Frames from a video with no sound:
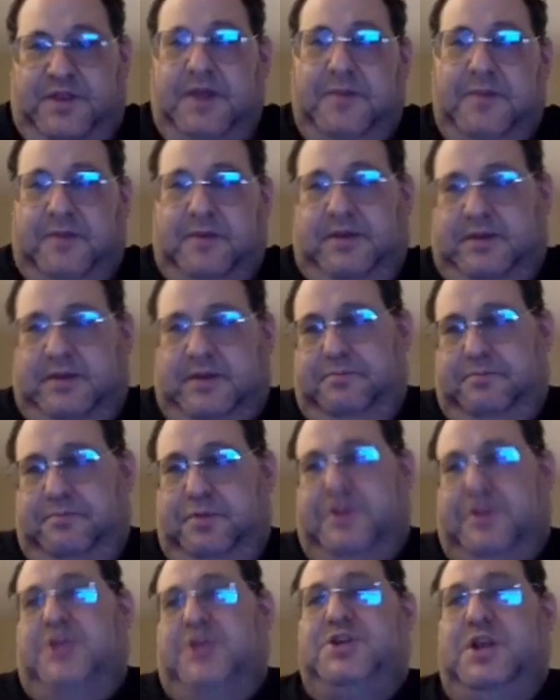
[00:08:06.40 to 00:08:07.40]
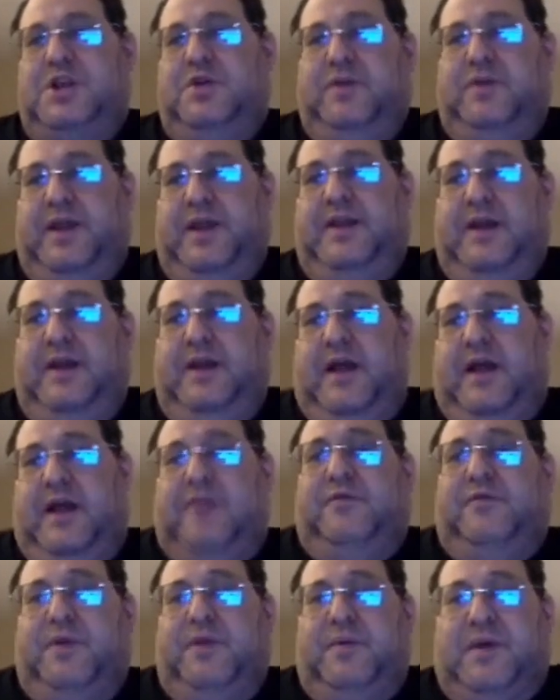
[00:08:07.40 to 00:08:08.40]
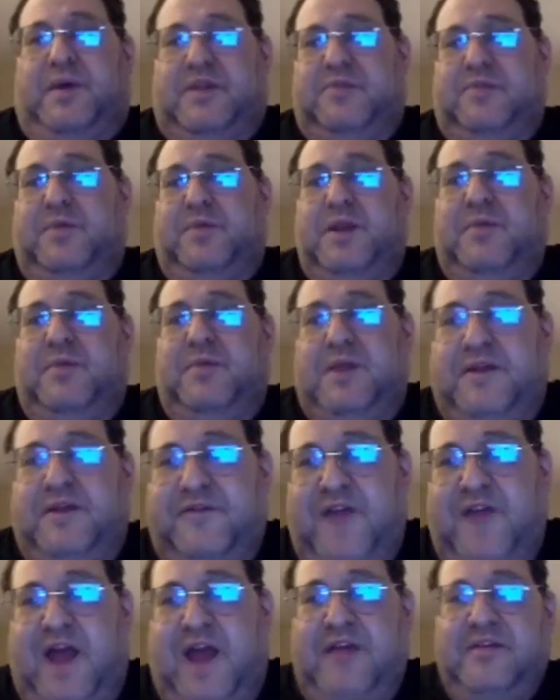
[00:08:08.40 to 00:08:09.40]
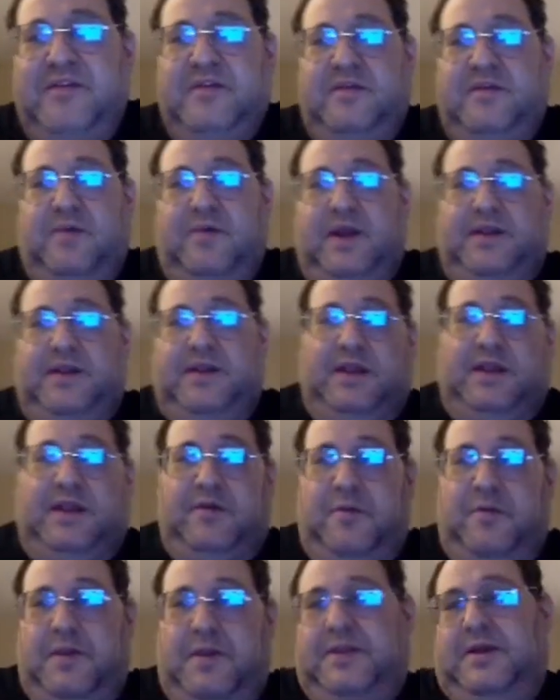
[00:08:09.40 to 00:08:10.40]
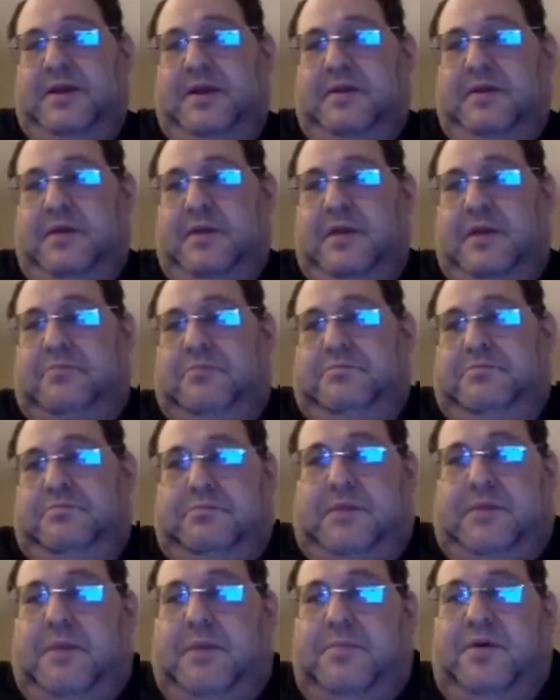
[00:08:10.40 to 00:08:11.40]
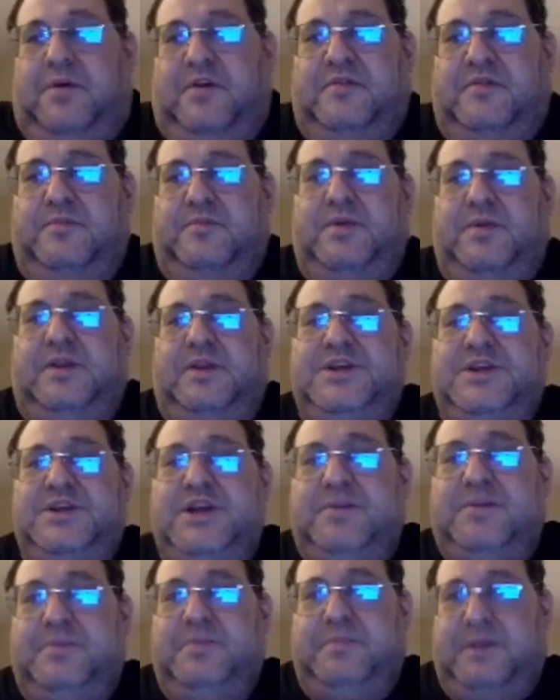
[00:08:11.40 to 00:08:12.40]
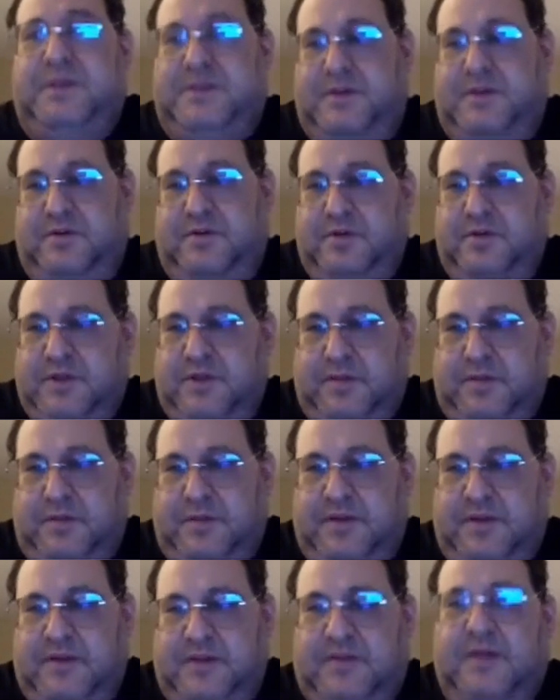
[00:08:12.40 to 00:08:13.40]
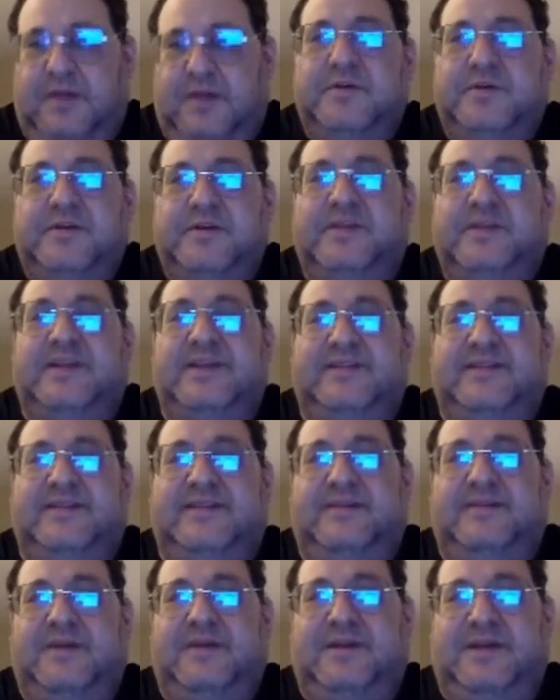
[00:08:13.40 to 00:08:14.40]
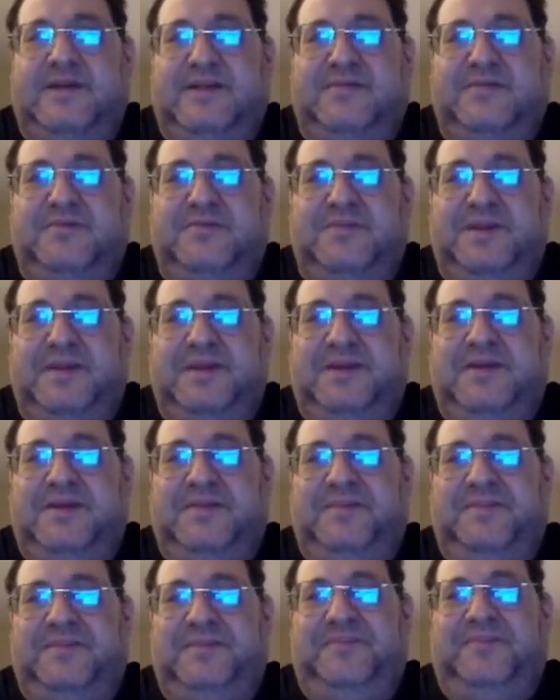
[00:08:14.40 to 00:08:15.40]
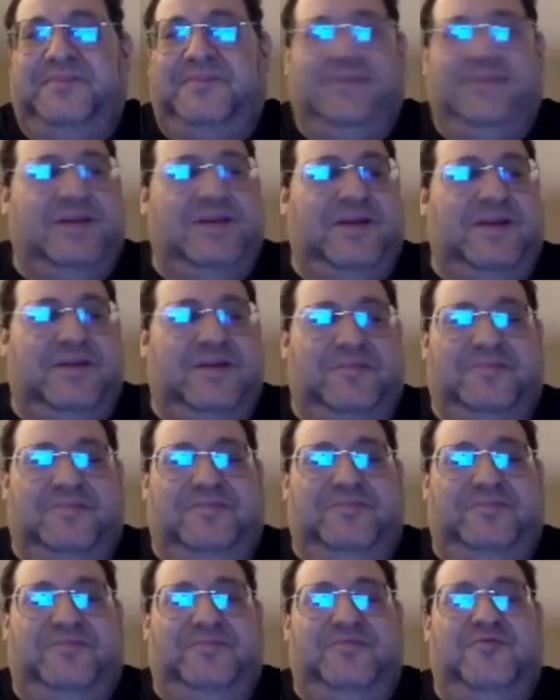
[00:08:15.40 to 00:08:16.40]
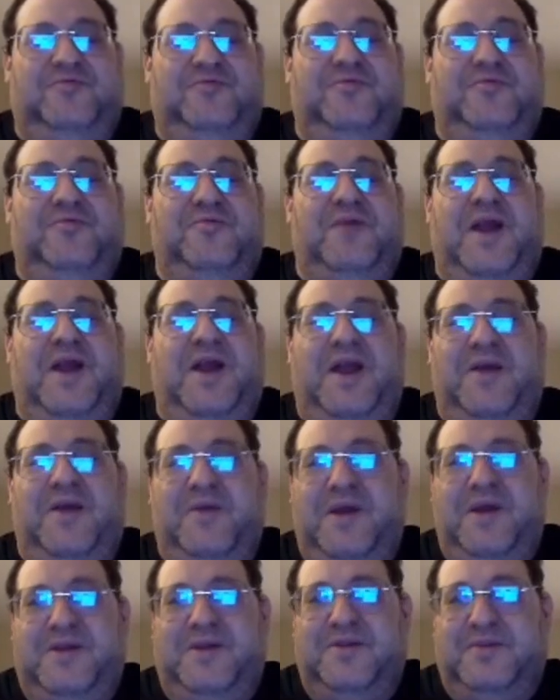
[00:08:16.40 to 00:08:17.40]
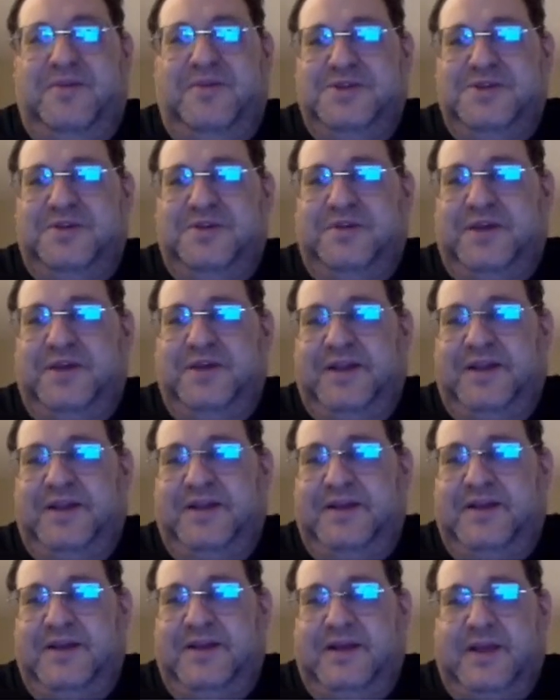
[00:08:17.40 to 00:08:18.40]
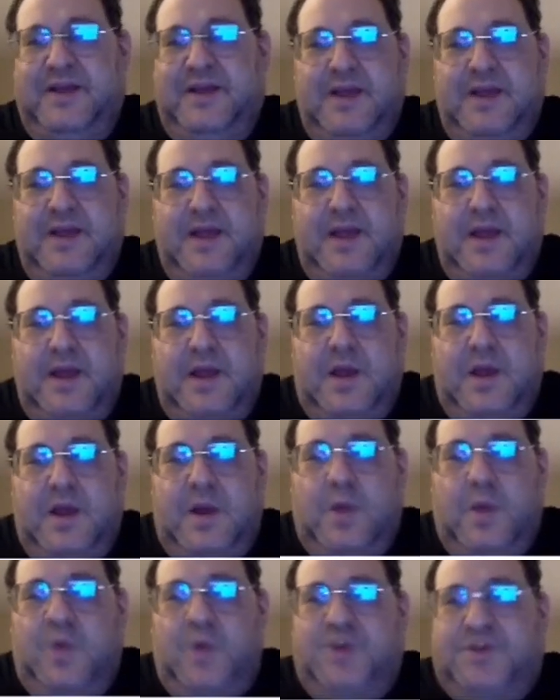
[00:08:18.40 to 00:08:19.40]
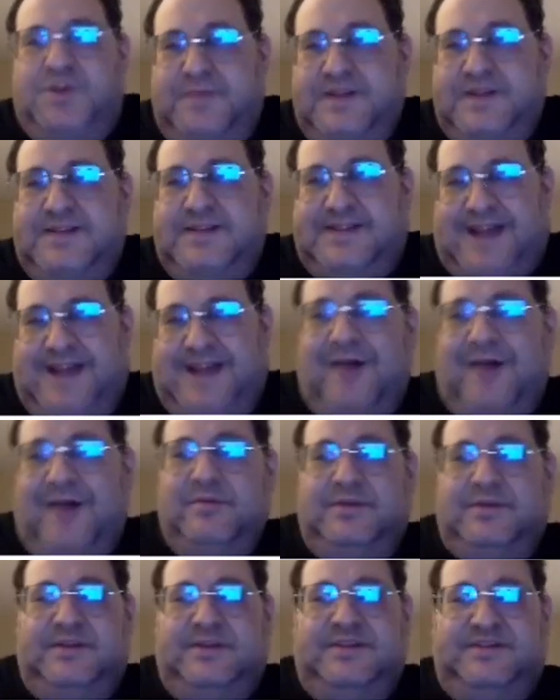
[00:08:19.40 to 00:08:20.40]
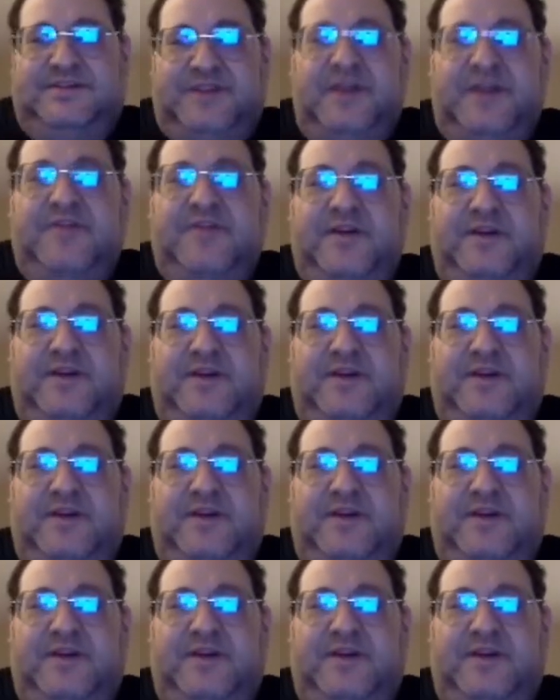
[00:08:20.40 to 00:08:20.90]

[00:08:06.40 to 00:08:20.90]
about it, potentially you're getting a lot of requests really, really fast, right? Incrementing a number is pretty cheap, but you're not going to write that number to disk, right? That would be way, way too much overhead. Which means counters, very, very